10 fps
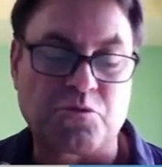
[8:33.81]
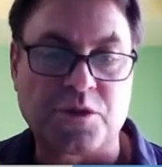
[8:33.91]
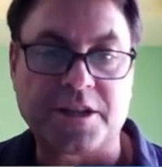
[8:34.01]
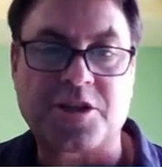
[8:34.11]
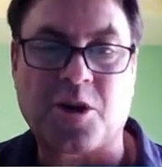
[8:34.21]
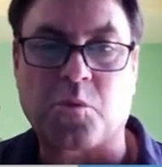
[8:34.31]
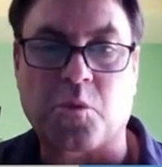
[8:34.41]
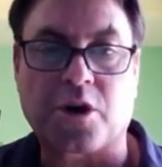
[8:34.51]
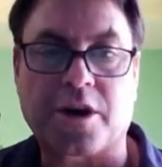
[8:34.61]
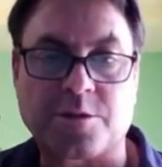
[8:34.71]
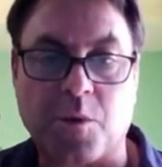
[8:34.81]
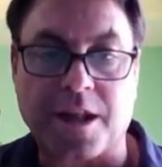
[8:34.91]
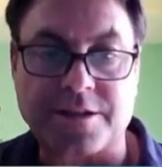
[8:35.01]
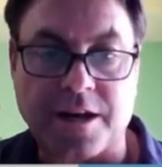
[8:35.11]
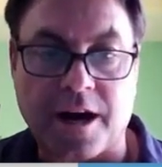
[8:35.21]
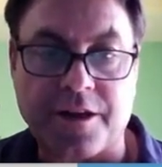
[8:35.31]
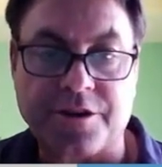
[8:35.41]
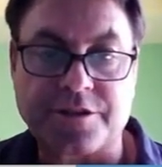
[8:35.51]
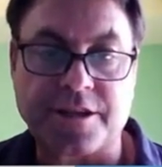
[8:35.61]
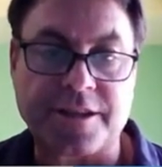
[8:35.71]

really don't work as well as others,